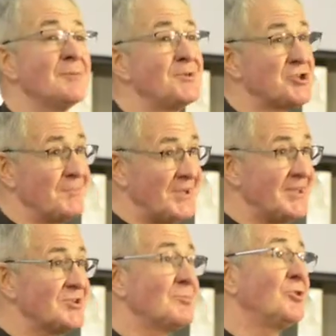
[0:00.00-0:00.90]
bishop
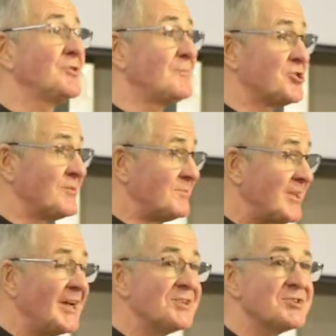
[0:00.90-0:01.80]
is and what a bishop
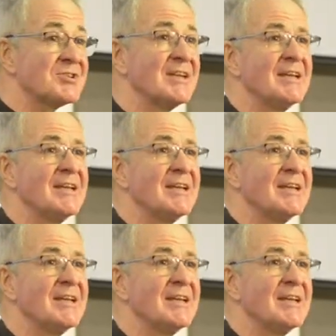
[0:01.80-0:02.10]
does,